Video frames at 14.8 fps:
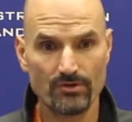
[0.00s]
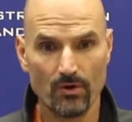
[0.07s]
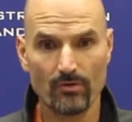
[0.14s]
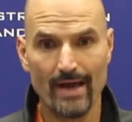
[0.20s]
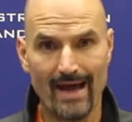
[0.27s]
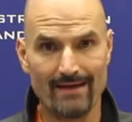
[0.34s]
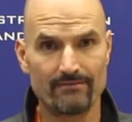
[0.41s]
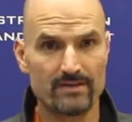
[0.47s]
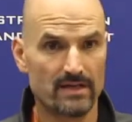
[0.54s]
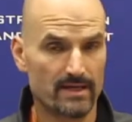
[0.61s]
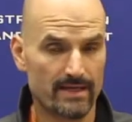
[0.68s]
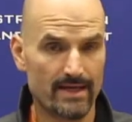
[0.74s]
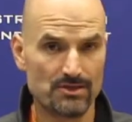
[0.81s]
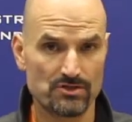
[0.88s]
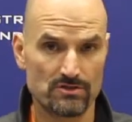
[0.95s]
don't have the
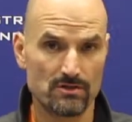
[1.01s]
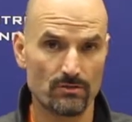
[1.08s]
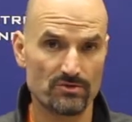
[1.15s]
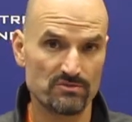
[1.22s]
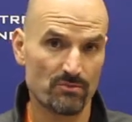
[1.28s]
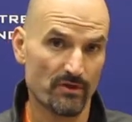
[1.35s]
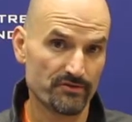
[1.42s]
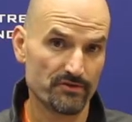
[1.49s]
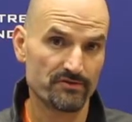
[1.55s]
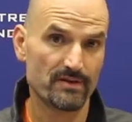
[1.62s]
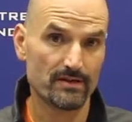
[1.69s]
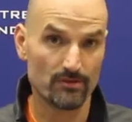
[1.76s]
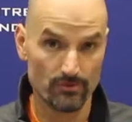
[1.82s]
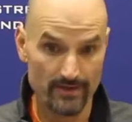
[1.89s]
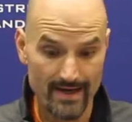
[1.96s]
connection to those muscles
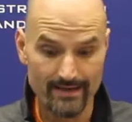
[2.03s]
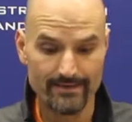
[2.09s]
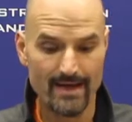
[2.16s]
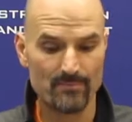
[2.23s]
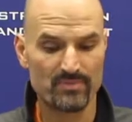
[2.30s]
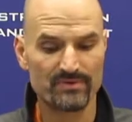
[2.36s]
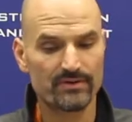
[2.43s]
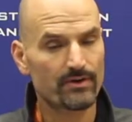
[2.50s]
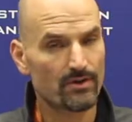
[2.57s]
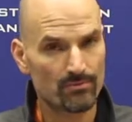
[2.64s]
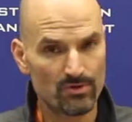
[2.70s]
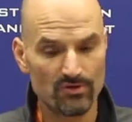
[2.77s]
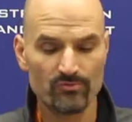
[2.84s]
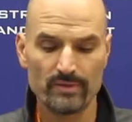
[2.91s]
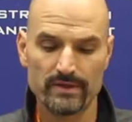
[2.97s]
that create that particular
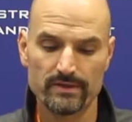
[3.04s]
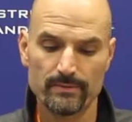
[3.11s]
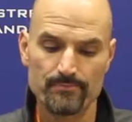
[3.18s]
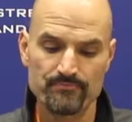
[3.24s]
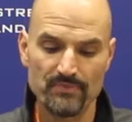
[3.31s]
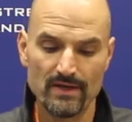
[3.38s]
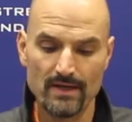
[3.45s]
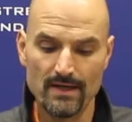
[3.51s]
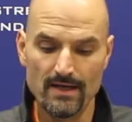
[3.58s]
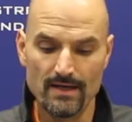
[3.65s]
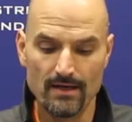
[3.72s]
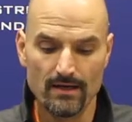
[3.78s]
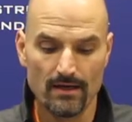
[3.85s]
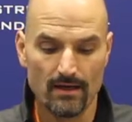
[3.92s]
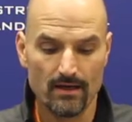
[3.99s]
movement.
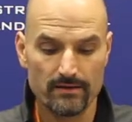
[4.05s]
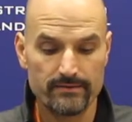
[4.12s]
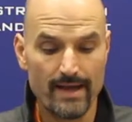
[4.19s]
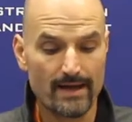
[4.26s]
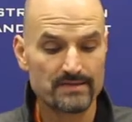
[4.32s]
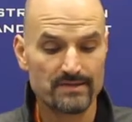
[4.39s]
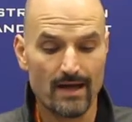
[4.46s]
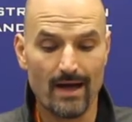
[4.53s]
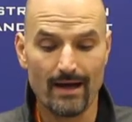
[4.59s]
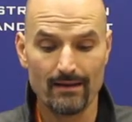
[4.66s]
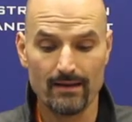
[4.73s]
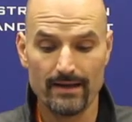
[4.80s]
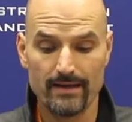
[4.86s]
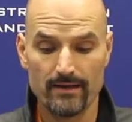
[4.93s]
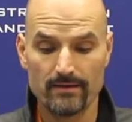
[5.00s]
Next
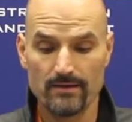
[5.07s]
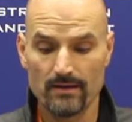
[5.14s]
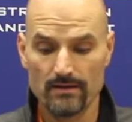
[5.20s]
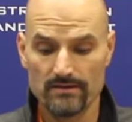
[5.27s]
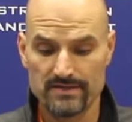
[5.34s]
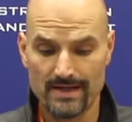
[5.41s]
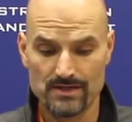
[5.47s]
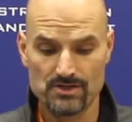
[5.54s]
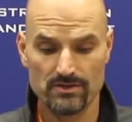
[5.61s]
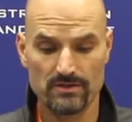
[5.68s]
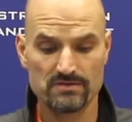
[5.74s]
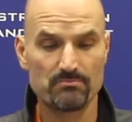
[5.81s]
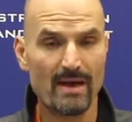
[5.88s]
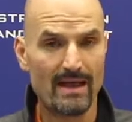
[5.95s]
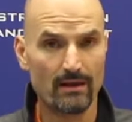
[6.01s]
highlighted section
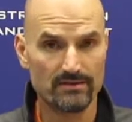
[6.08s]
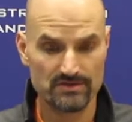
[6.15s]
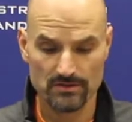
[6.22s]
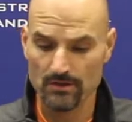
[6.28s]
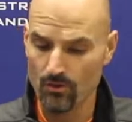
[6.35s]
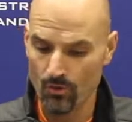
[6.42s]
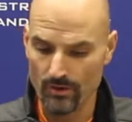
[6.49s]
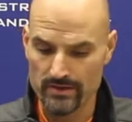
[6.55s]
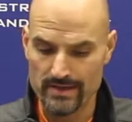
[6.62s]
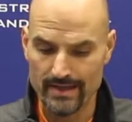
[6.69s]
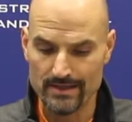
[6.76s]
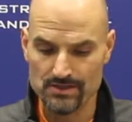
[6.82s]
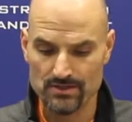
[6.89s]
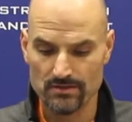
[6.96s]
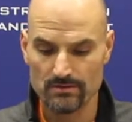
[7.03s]
is balance and
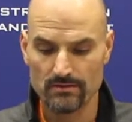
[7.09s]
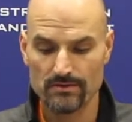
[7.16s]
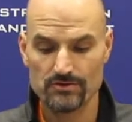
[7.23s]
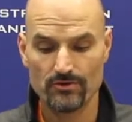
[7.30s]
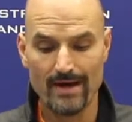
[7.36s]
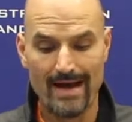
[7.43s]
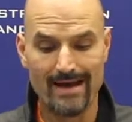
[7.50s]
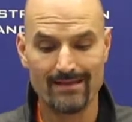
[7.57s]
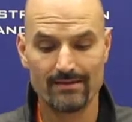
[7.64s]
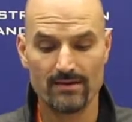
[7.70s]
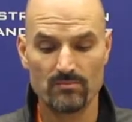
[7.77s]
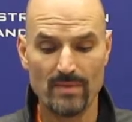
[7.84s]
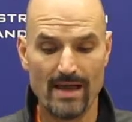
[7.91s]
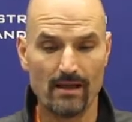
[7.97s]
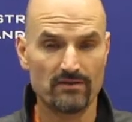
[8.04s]
coordination. Does your
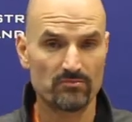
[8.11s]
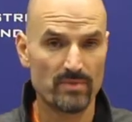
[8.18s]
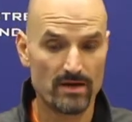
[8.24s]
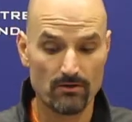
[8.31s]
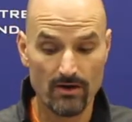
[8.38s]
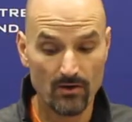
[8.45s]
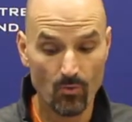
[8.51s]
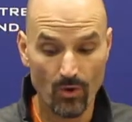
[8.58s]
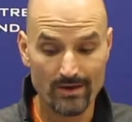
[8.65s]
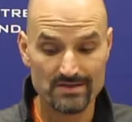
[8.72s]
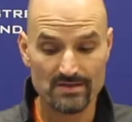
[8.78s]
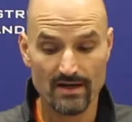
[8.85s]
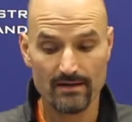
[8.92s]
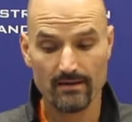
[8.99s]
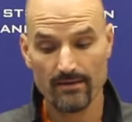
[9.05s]
athlete balance better on one
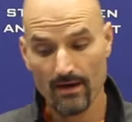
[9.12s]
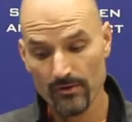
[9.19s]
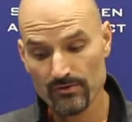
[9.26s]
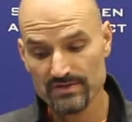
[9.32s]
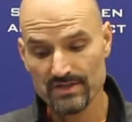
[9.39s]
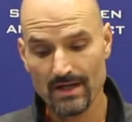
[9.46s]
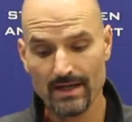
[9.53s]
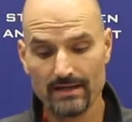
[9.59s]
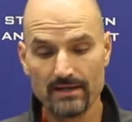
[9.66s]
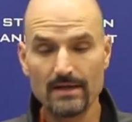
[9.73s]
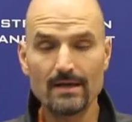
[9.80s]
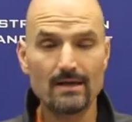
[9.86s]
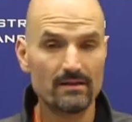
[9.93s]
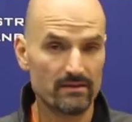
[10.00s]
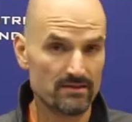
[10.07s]
side than the other side?
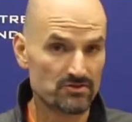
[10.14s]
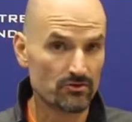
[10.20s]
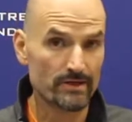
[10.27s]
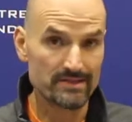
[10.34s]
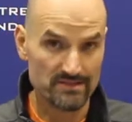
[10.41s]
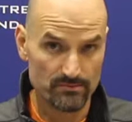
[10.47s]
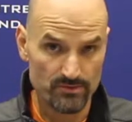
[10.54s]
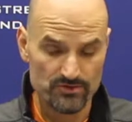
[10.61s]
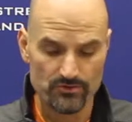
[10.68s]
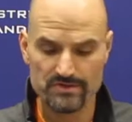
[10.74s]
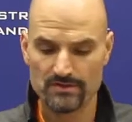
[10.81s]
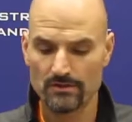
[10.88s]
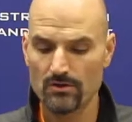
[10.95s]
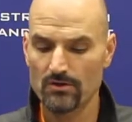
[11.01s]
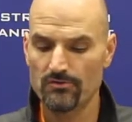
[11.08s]
These are
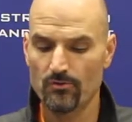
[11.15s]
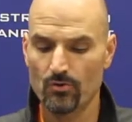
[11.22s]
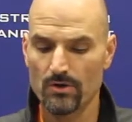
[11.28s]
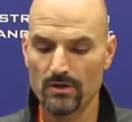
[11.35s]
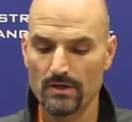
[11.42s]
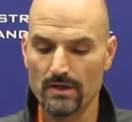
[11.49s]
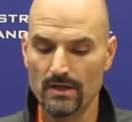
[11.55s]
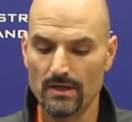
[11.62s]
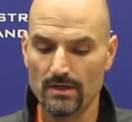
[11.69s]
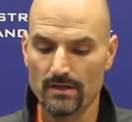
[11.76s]
asymmetries to look for.